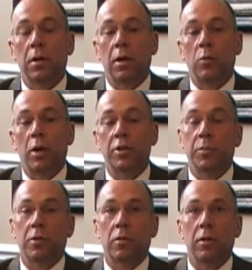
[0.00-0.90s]
a
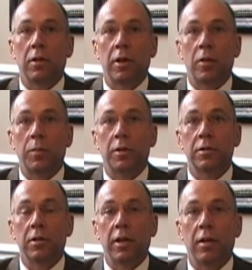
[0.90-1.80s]
respiratory
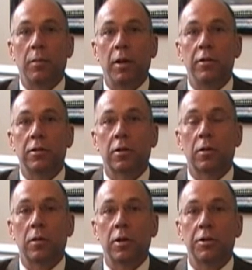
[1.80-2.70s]
therapist and had a major
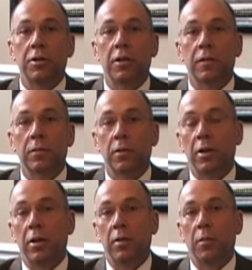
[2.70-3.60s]
career shift
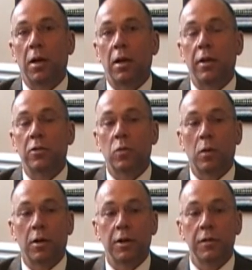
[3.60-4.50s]
in my late
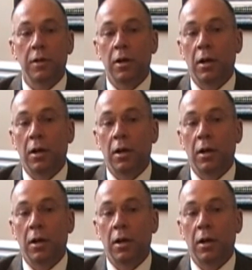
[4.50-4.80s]
20s.